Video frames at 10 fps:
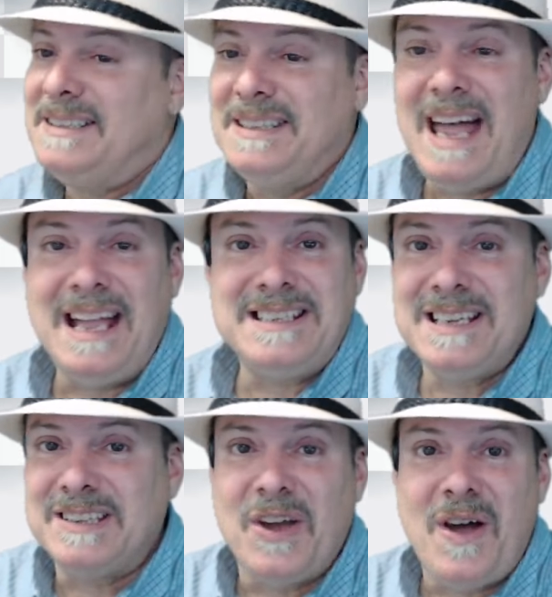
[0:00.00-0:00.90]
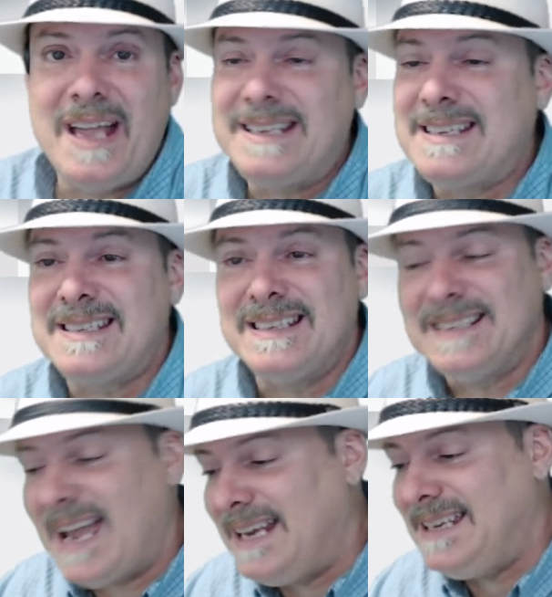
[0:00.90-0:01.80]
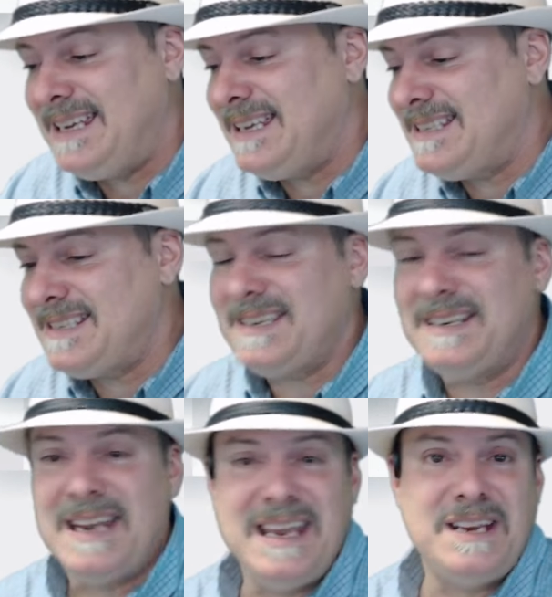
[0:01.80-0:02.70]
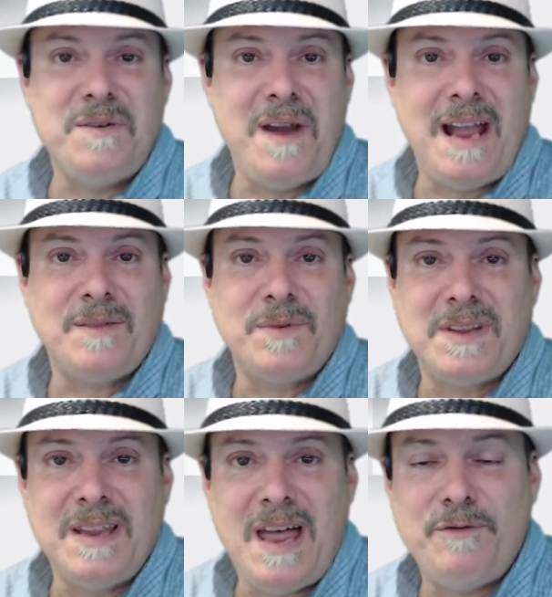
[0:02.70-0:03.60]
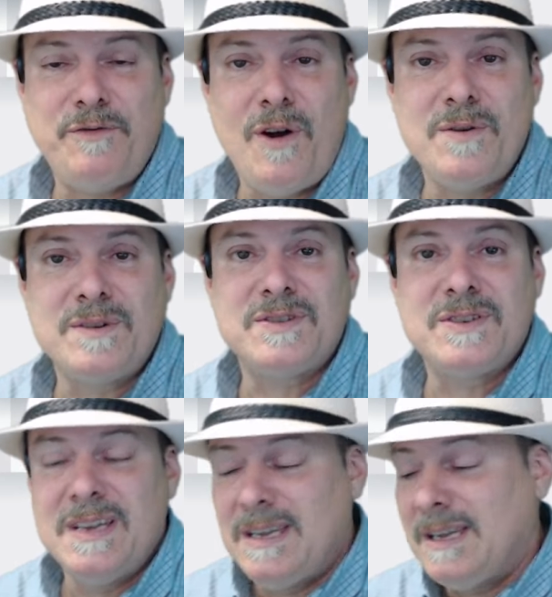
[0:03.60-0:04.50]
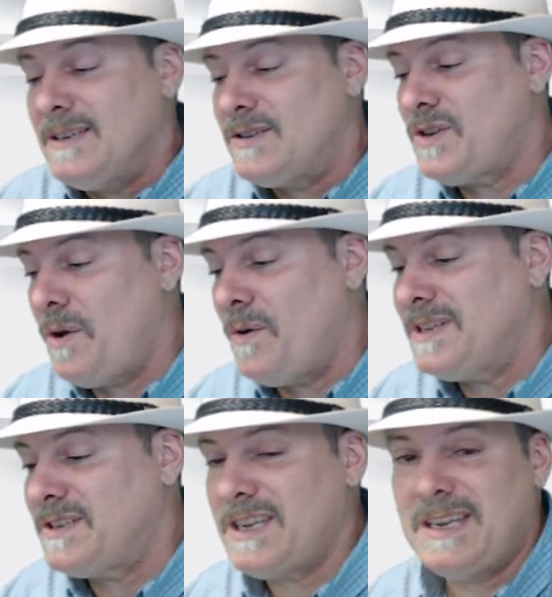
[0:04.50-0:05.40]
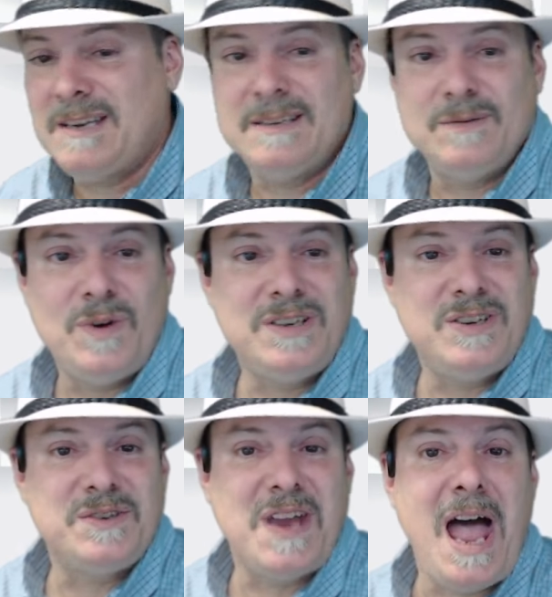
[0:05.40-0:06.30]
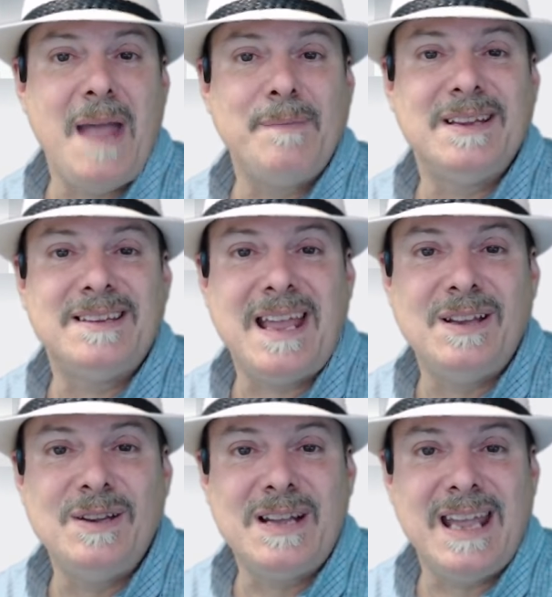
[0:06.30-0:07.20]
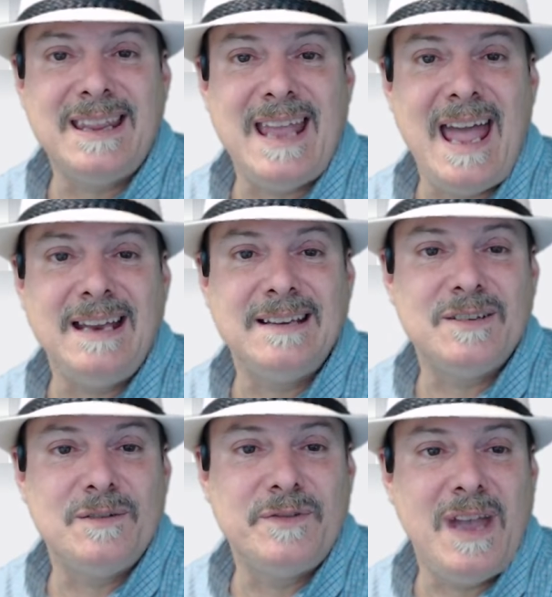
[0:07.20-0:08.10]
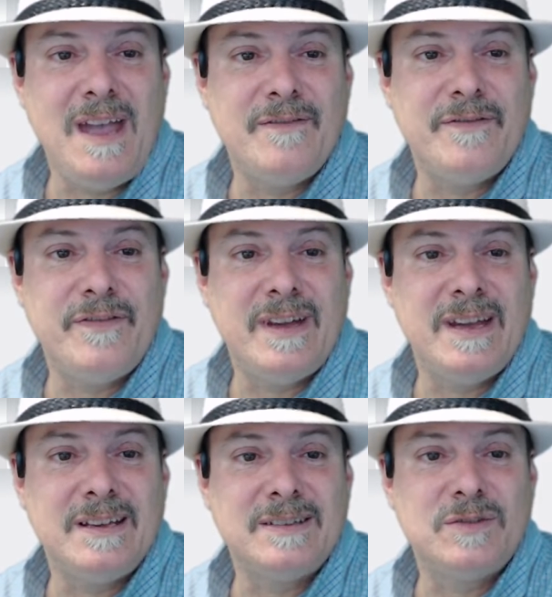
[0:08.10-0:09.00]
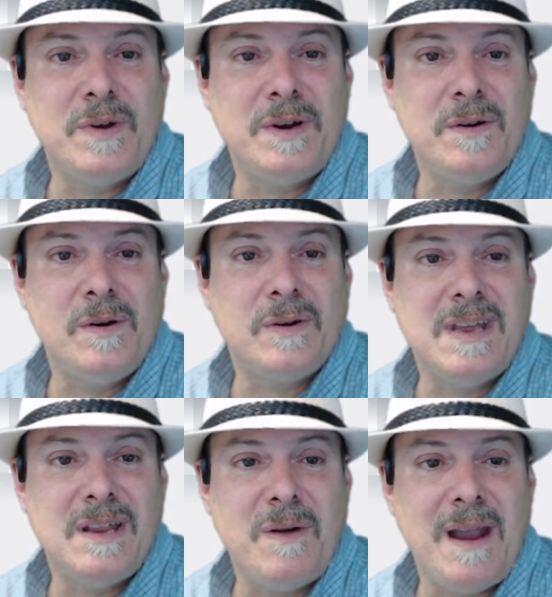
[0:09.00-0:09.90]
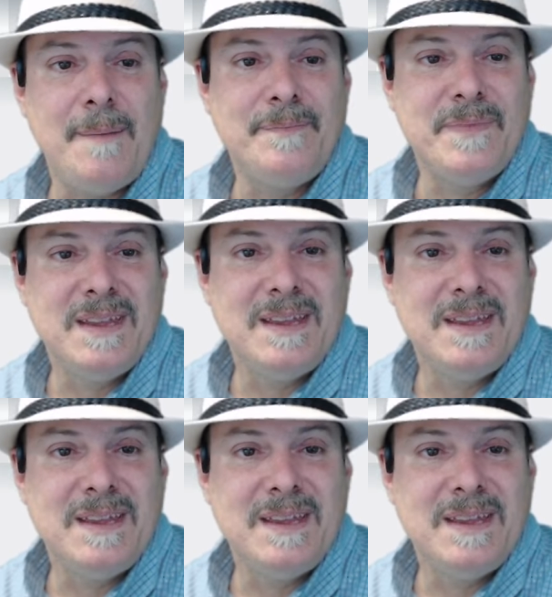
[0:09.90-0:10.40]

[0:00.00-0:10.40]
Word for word: lots of thoughts and ideas, and they interact with a lot of folks. So it's uh, worth your time to take a look at that. So if you have uh, Twitter or Telegram,